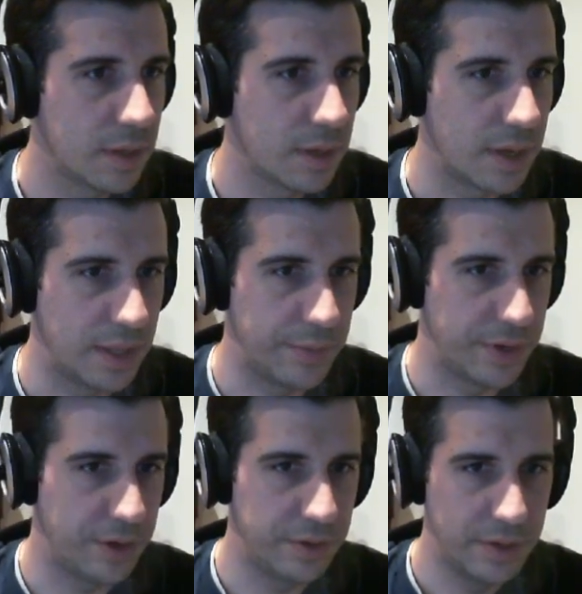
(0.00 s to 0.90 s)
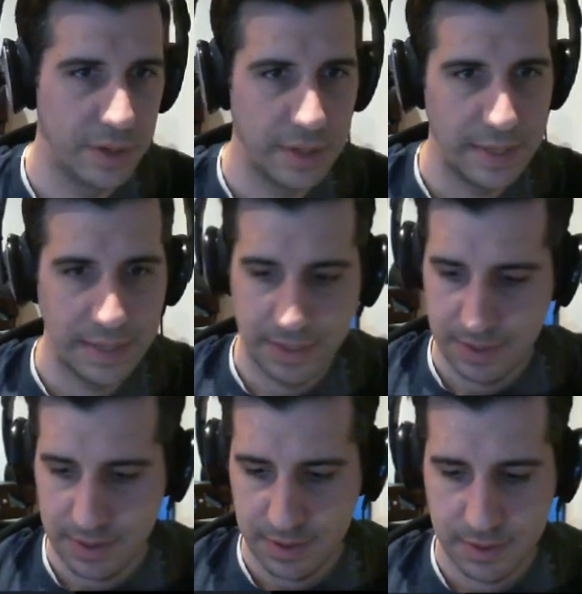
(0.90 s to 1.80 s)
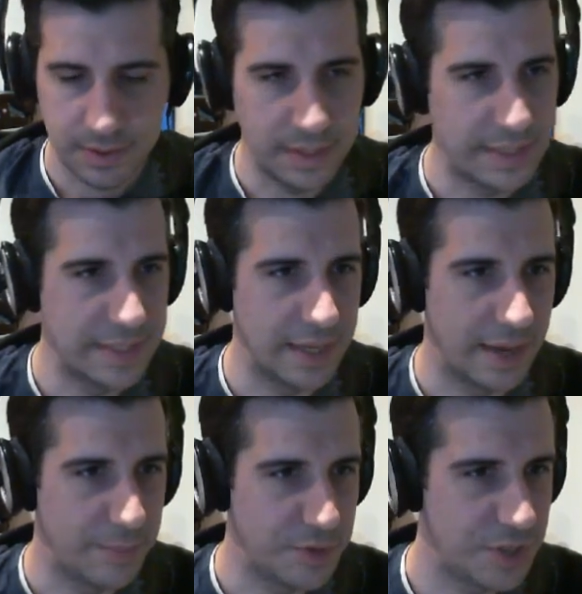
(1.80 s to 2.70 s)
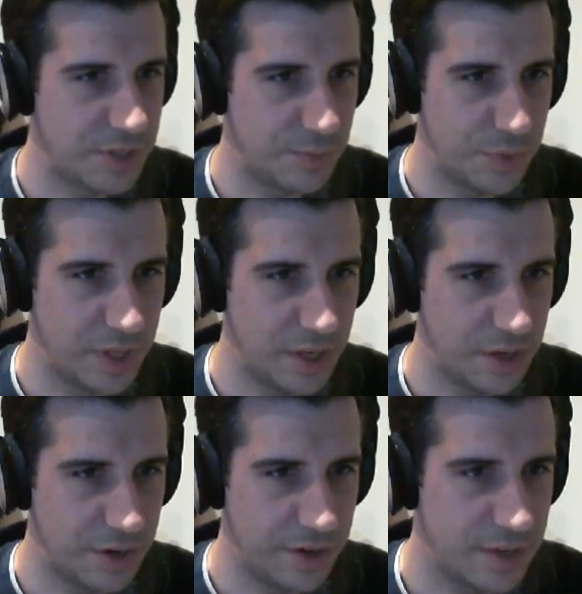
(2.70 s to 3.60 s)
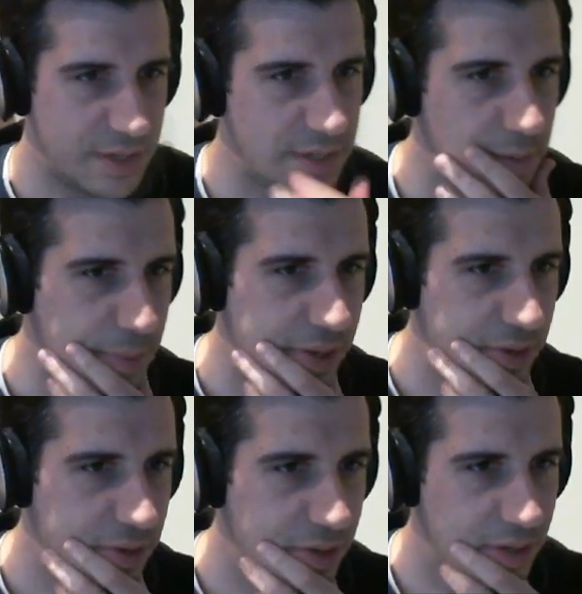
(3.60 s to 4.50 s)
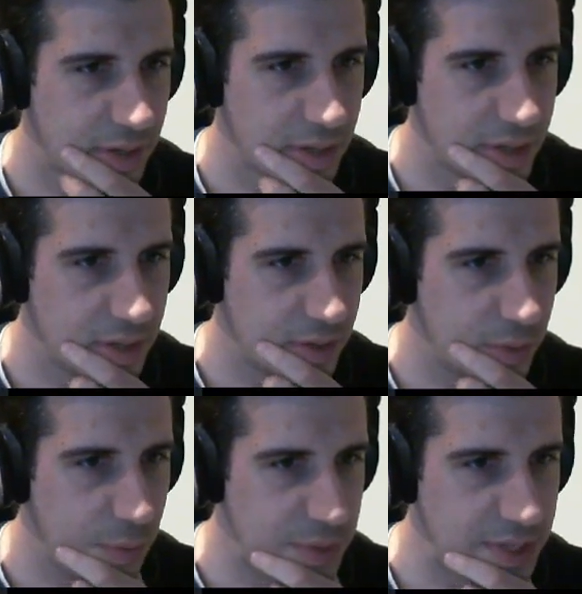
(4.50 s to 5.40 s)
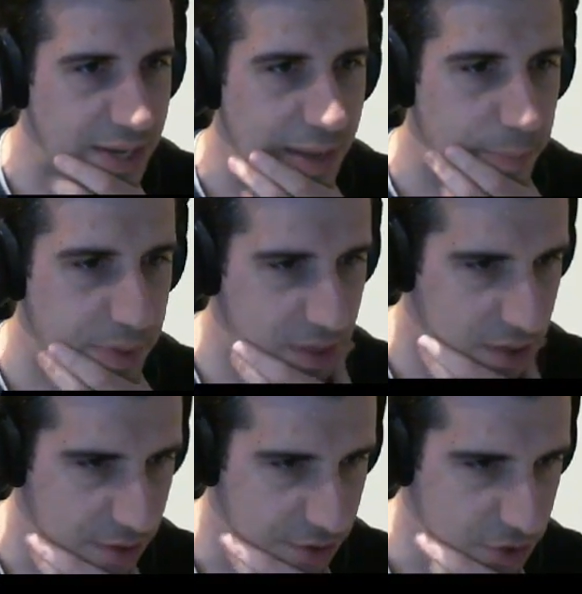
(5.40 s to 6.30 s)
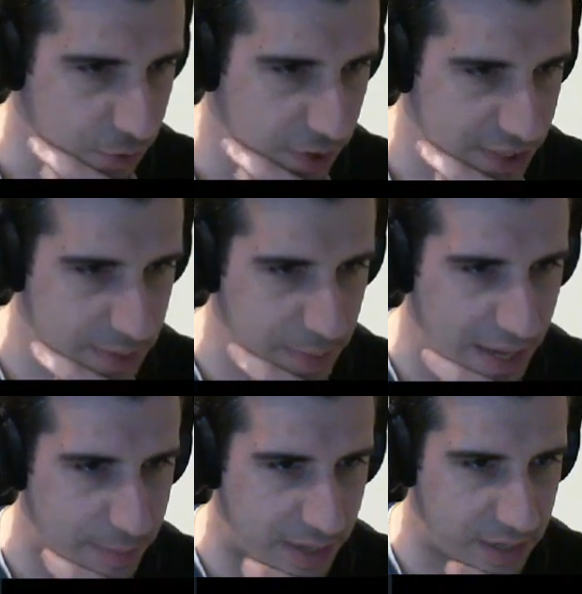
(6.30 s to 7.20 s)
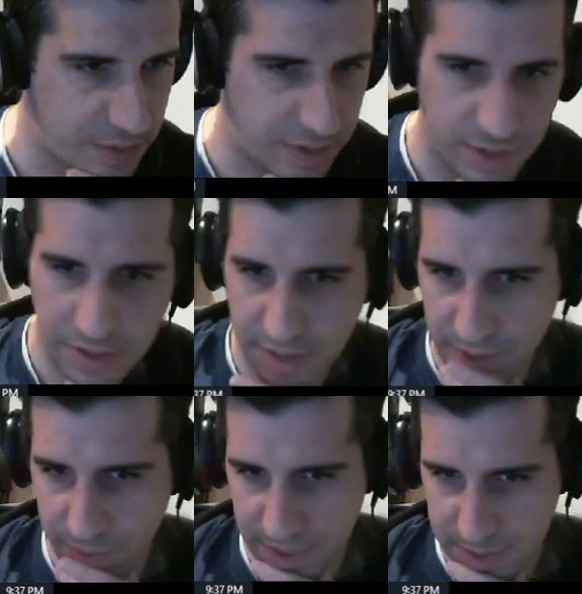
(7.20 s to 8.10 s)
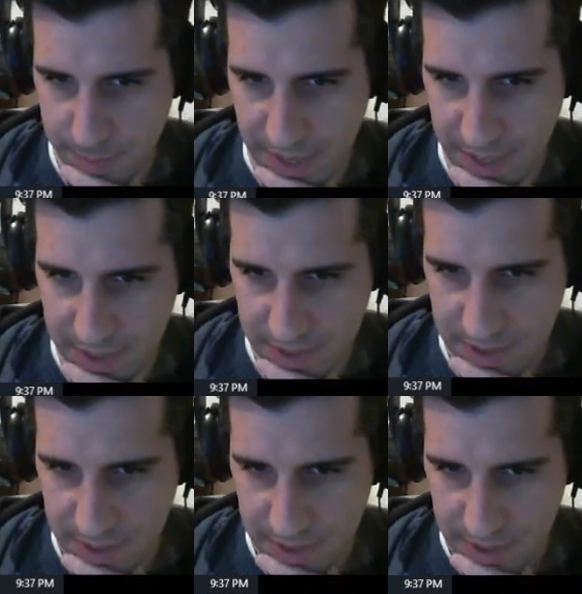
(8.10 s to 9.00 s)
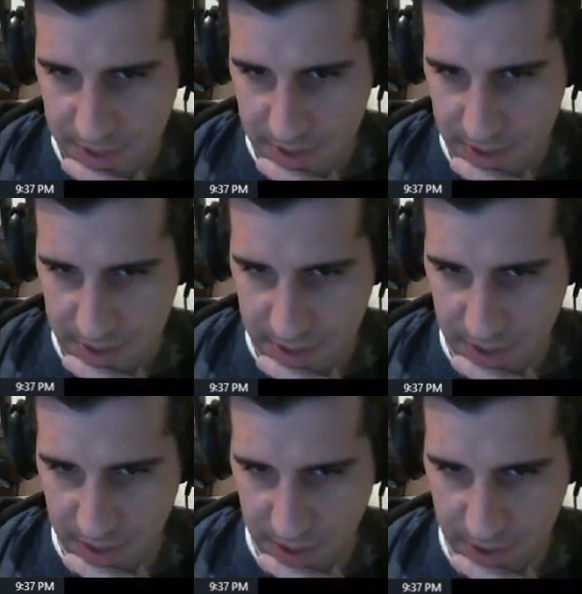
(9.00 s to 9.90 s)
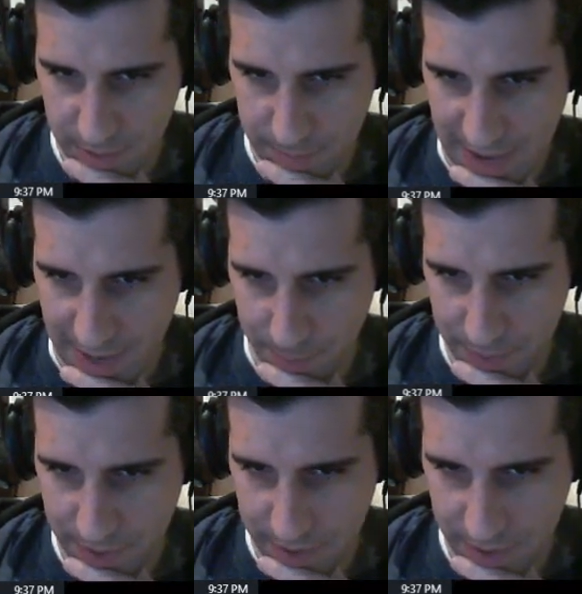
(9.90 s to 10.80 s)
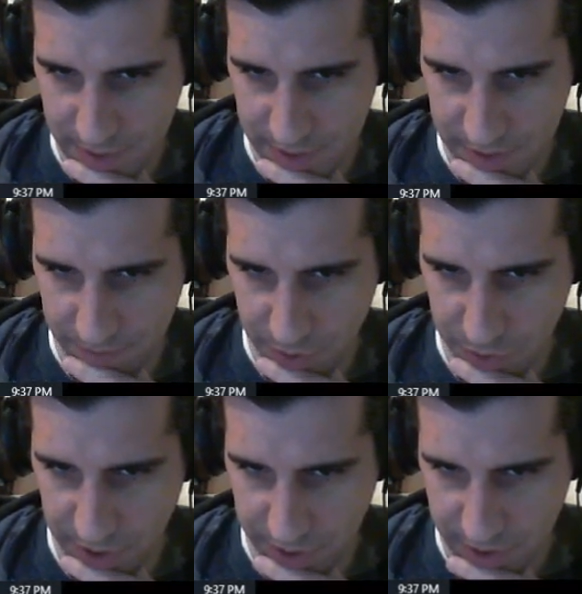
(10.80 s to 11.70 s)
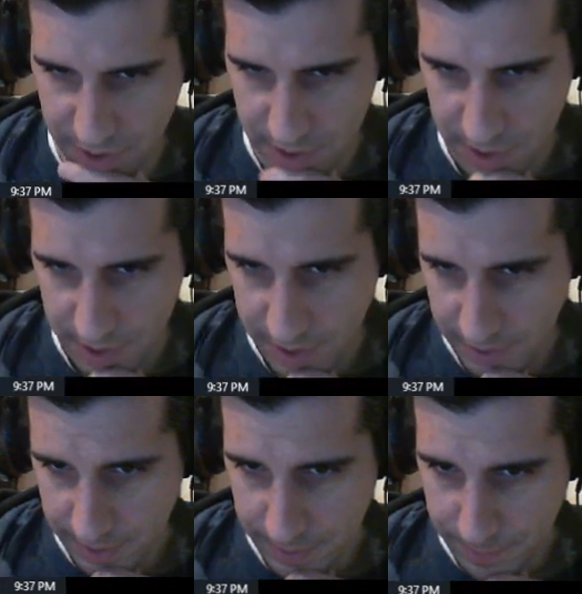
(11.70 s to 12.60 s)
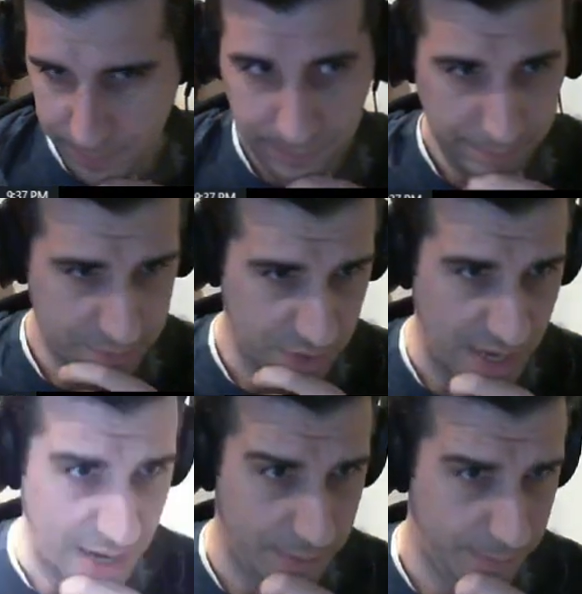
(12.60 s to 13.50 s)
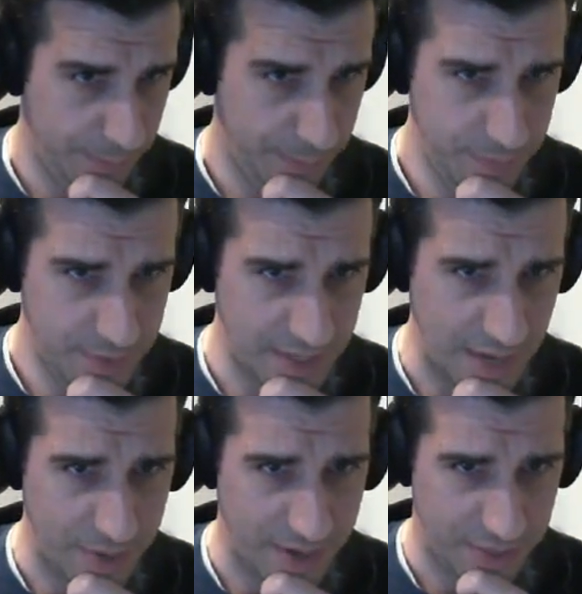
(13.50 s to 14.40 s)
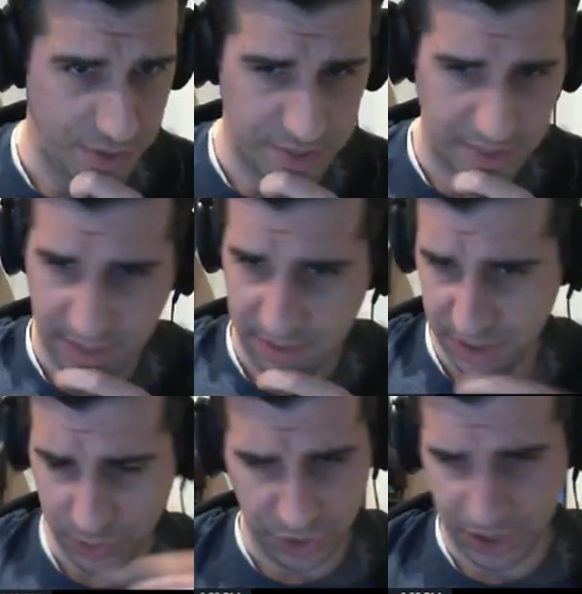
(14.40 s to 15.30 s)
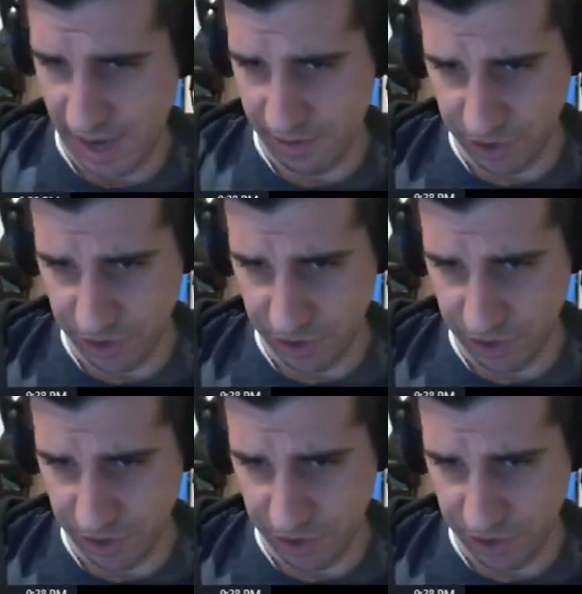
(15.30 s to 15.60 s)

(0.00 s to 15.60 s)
Okay, there we go. So let's see. I'm just really curious about what's going to happen here. So if we expand my iterator and we expand the map, at least the view here. So now, see, now we're at 13 because we're just ever